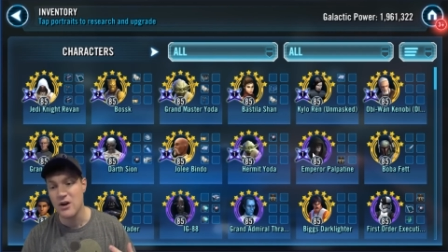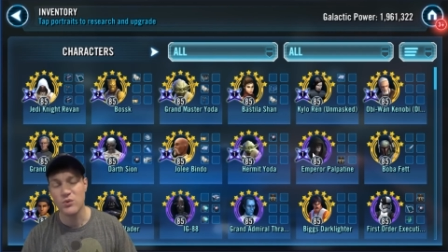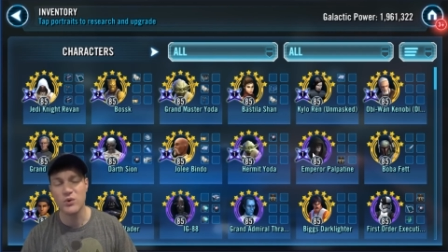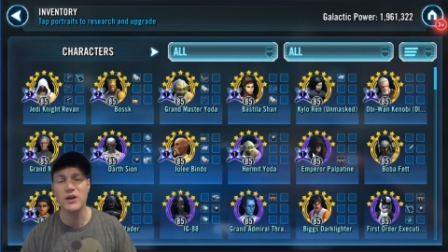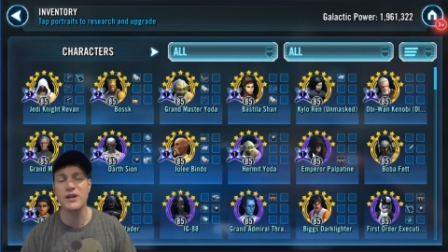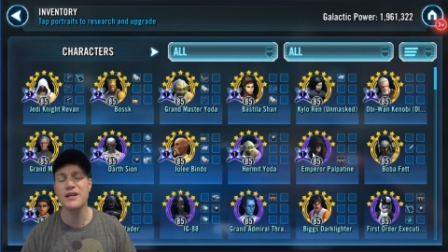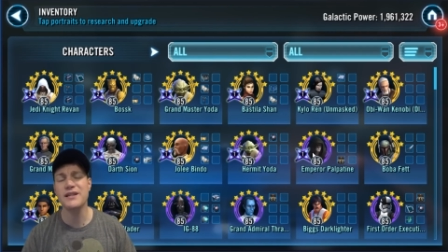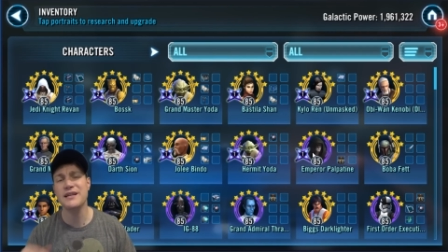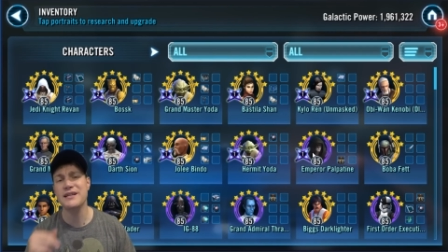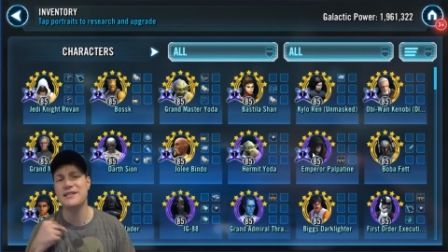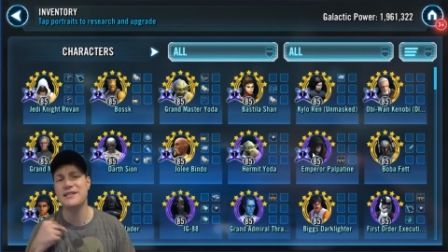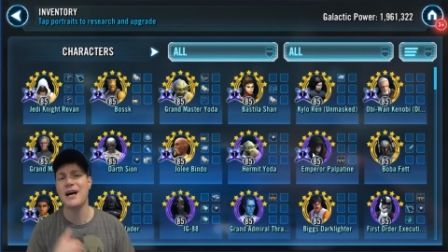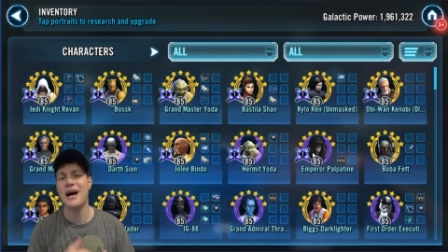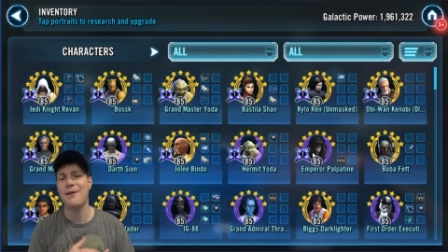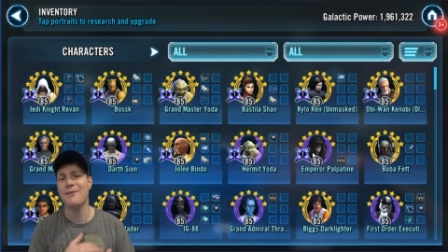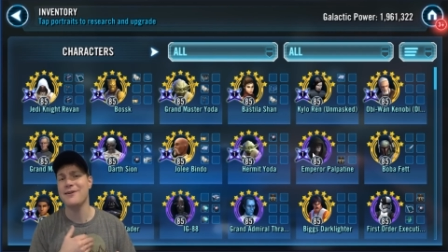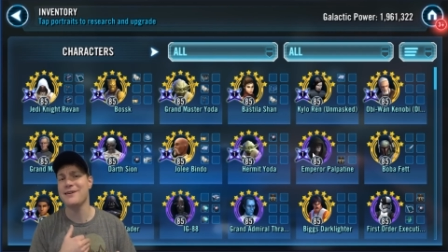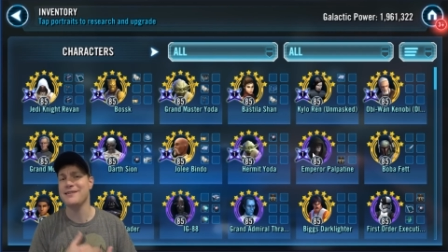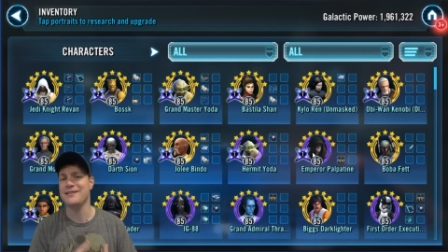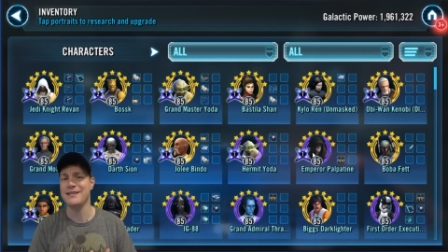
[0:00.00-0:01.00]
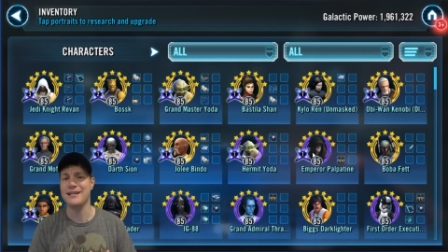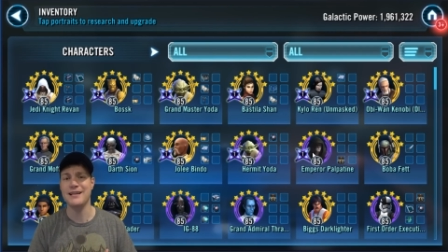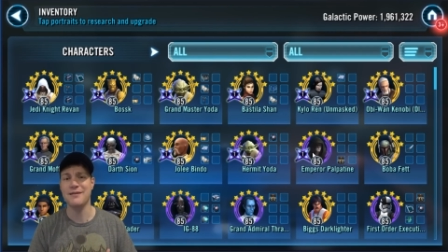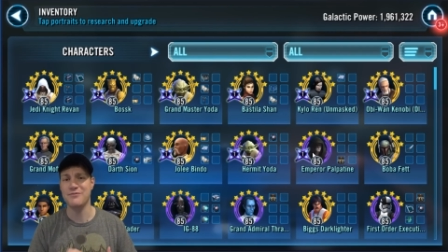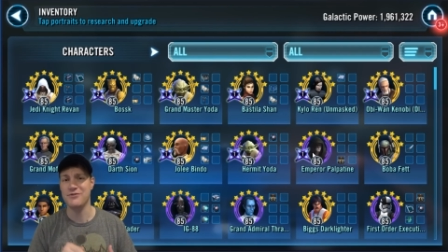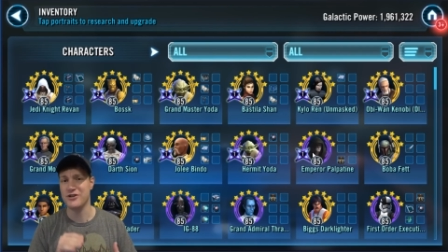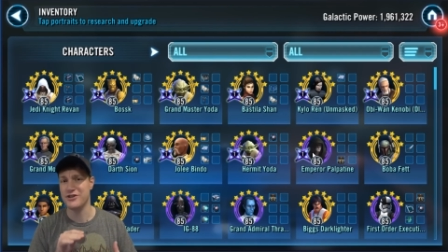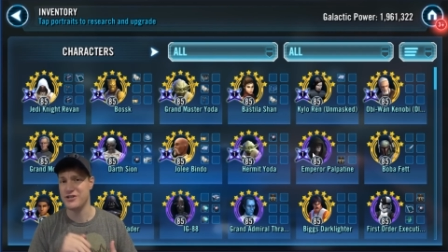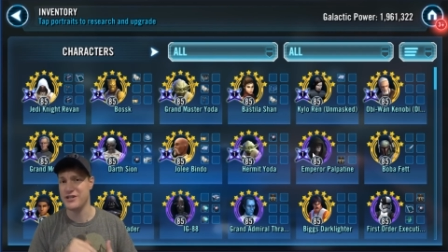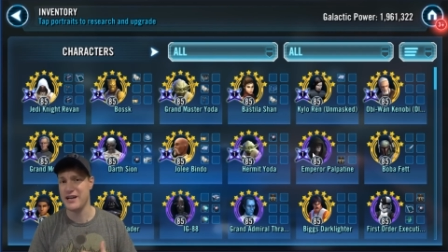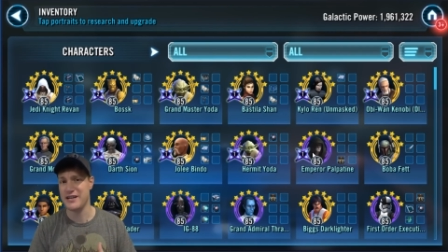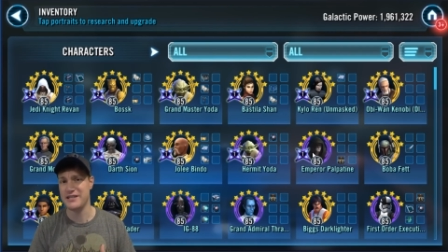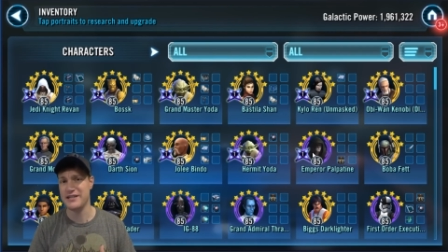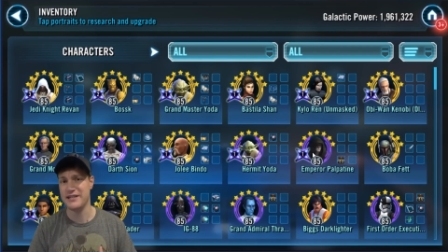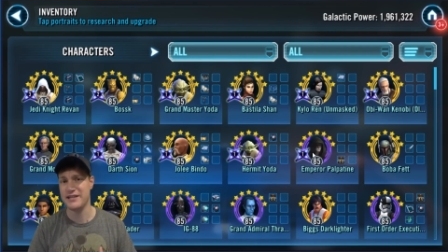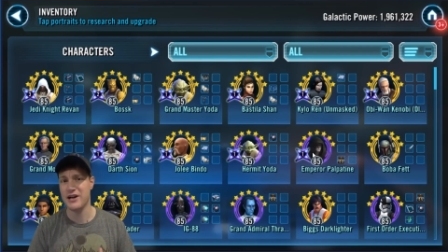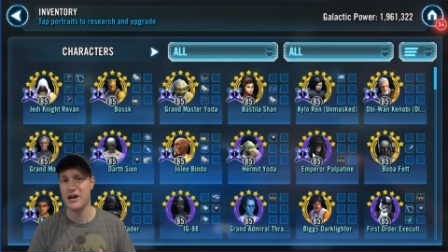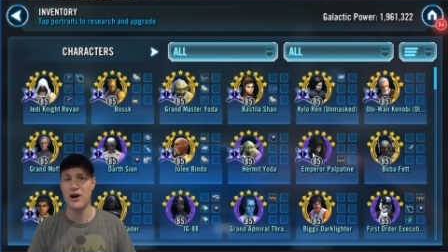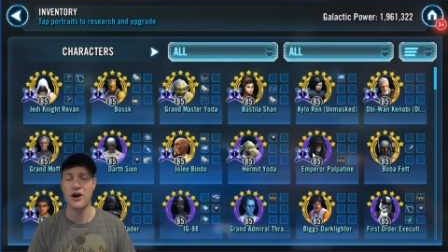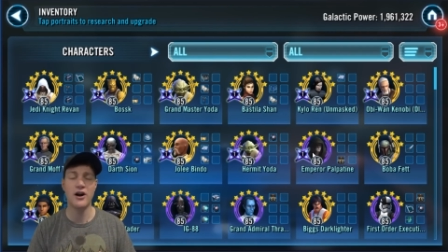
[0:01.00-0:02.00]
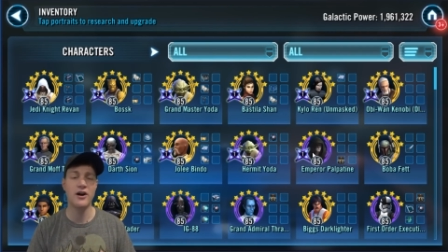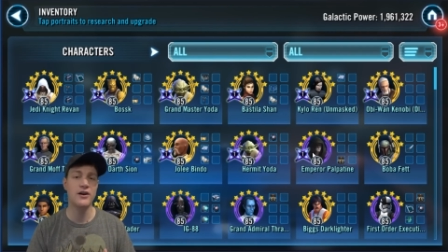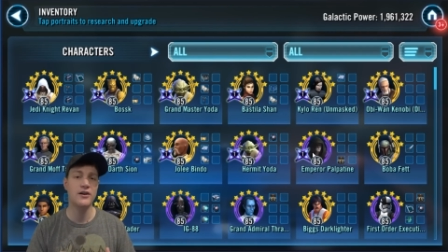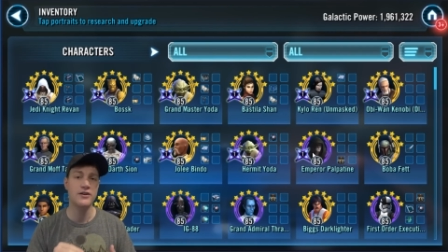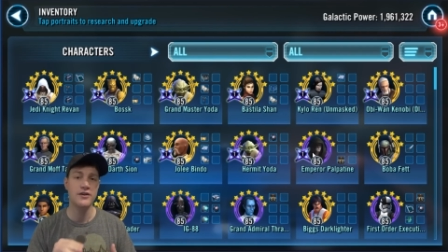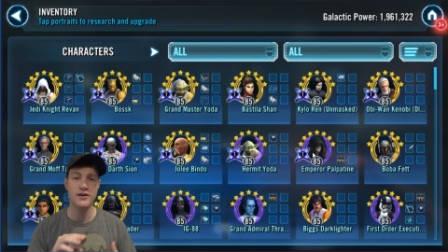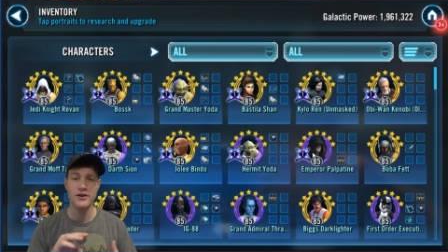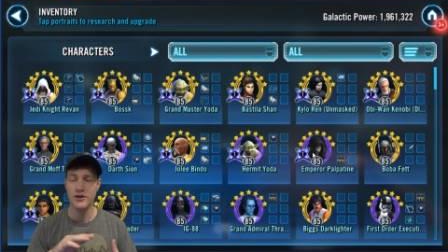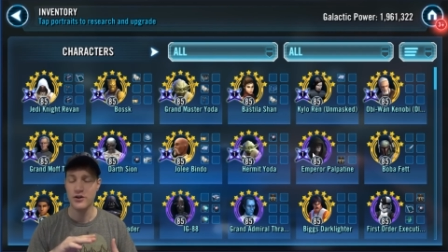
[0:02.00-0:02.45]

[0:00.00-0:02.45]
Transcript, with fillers: Really, the dominant teams are JTR,